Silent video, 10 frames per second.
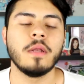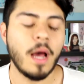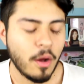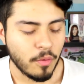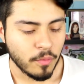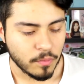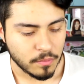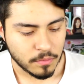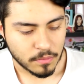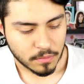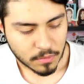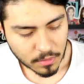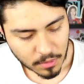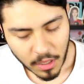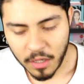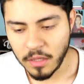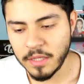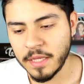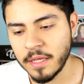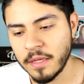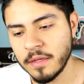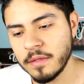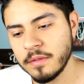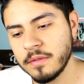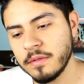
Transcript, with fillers: Now, luckily,